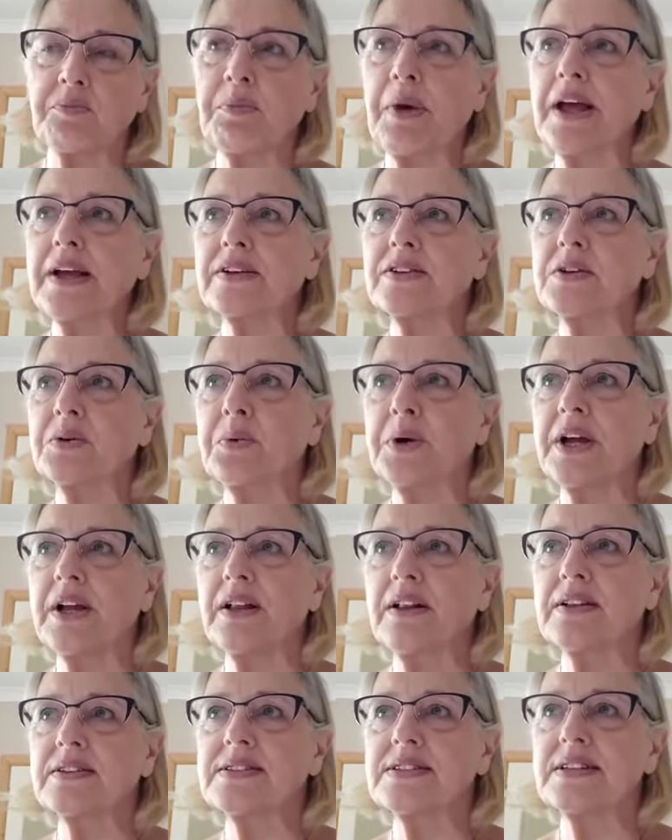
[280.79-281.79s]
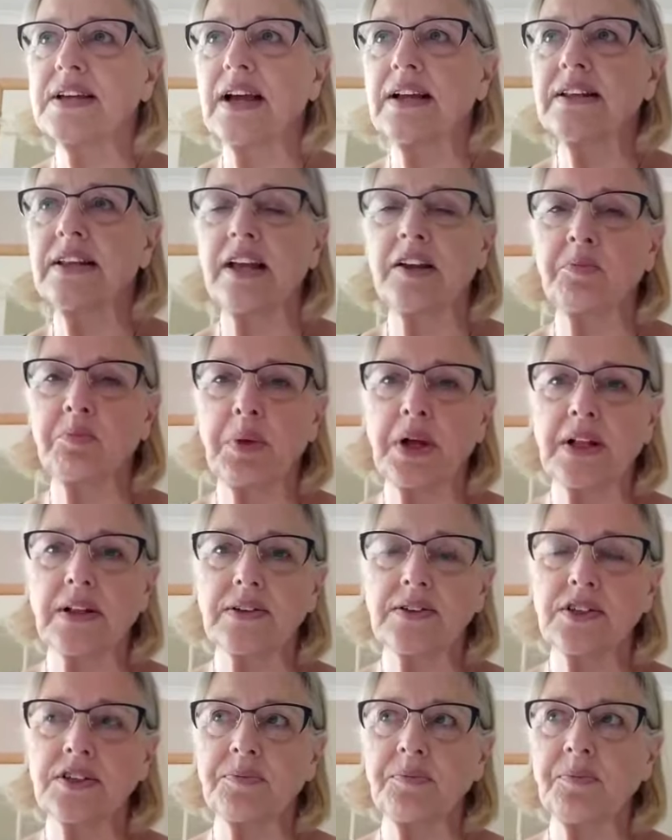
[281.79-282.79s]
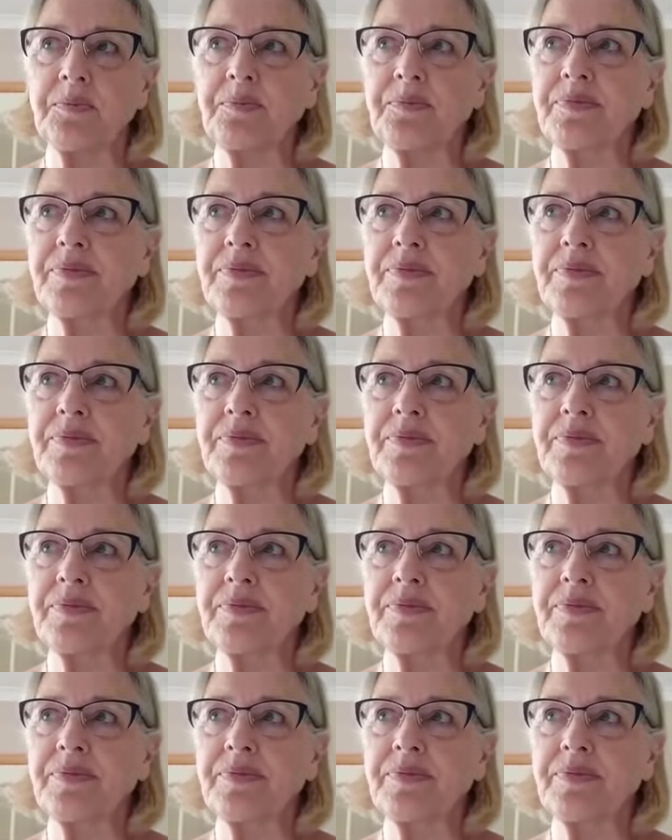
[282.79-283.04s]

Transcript: back to Wales, and then Belgium.